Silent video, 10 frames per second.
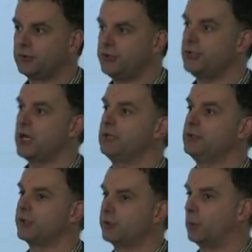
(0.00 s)

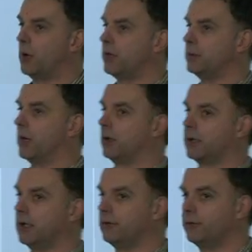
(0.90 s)
changed the wine
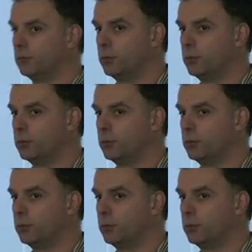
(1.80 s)
market? It's a